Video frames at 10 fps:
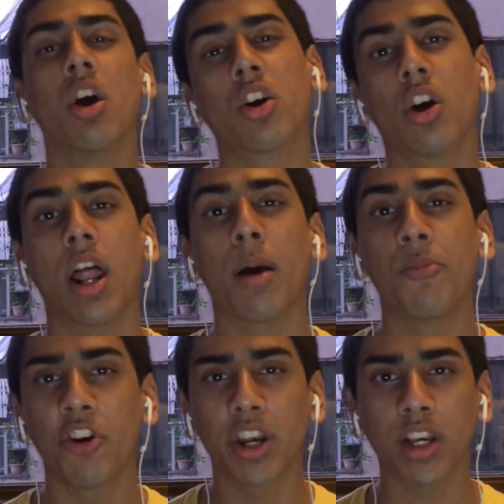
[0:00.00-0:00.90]

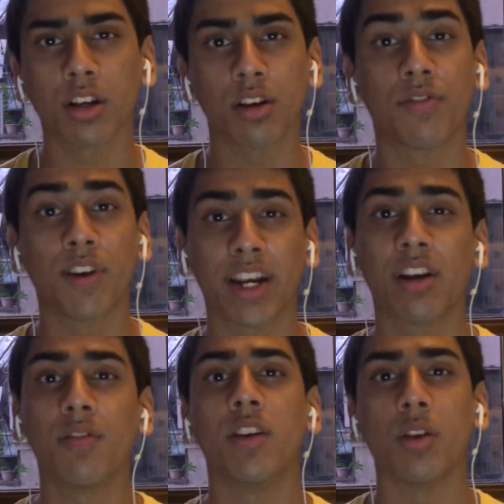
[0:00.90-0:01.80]
Collaborating
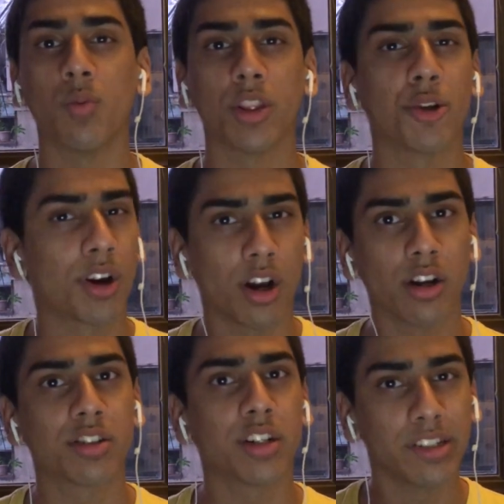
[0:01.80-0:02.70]
effectively with your
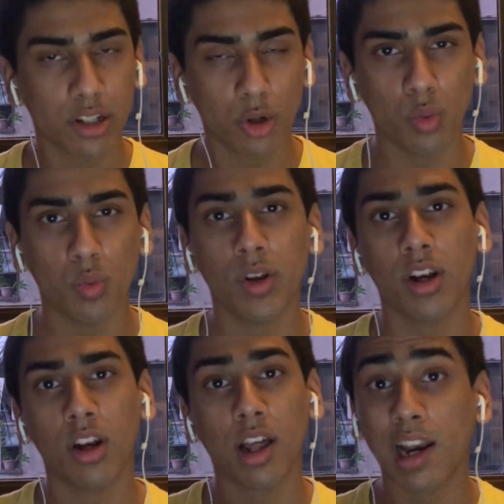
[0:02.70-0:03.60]
cast and crew
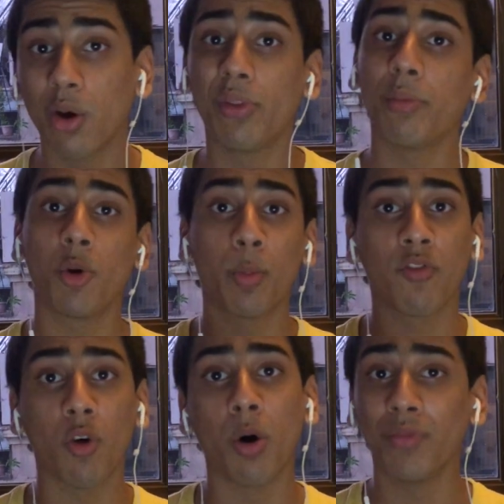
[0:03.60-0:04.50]
will allow them to
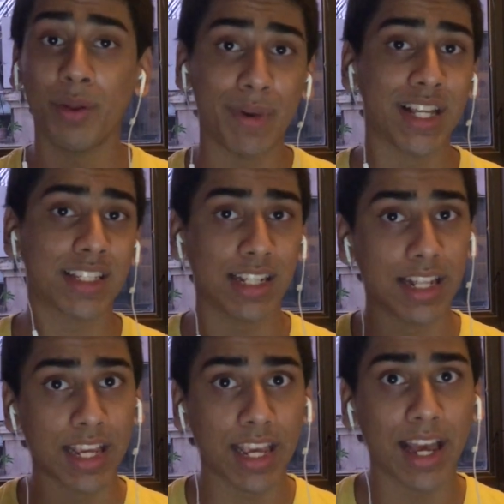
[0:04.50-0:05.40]
perform the best that
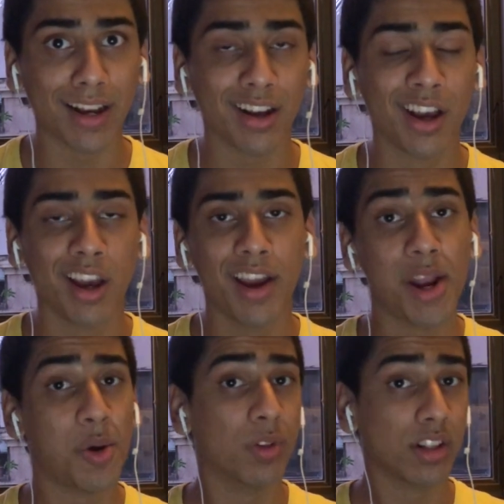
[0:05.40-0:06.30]
they can.
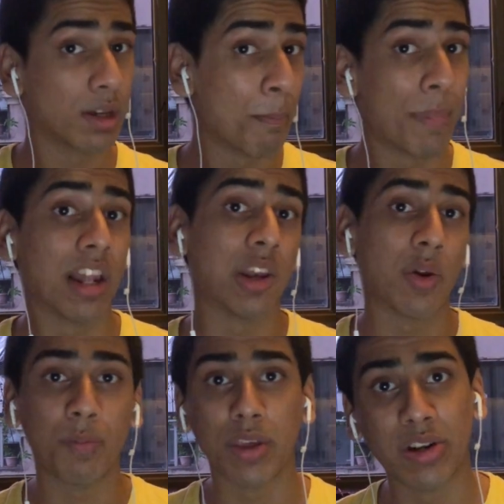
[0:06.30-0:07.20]
It will compel your
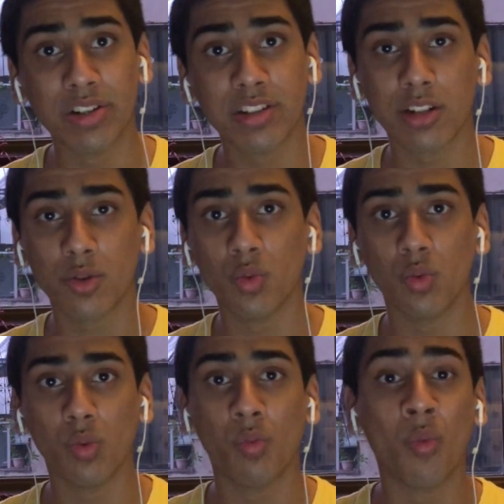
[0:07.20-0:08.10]
peers to
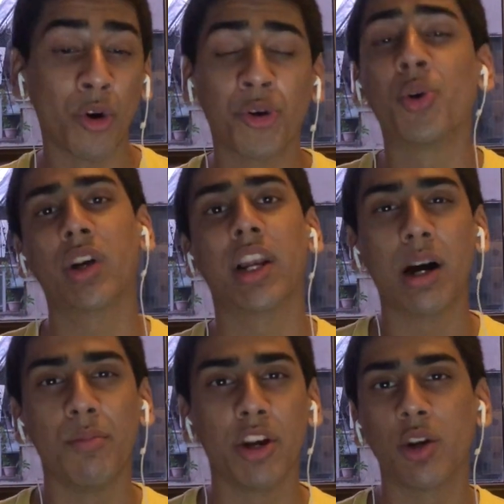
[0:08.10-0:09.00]
want to
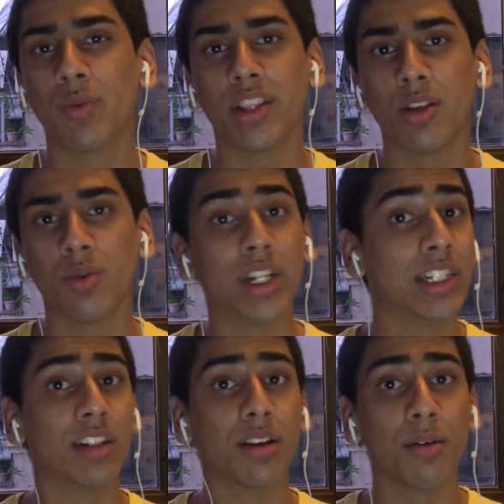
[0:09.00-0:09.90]
collaborate with you
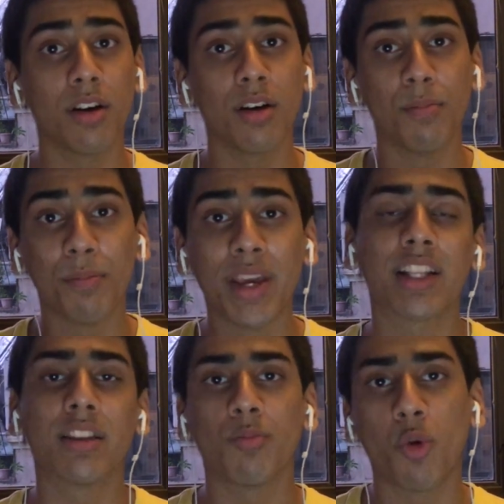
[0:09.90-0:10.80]
and
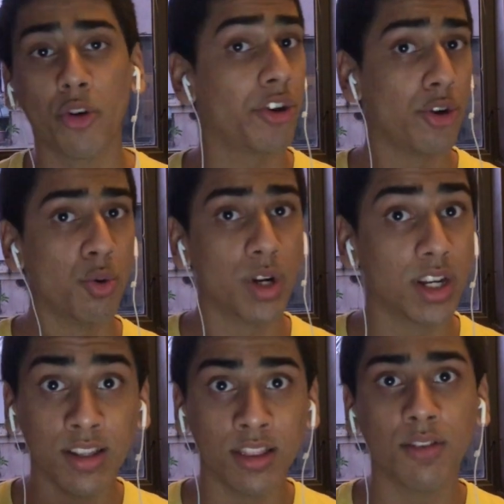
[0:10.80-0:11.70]
make them want to do it
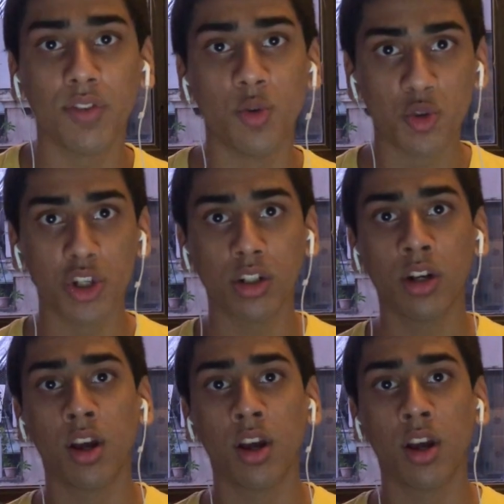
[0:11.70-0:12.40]
in the future.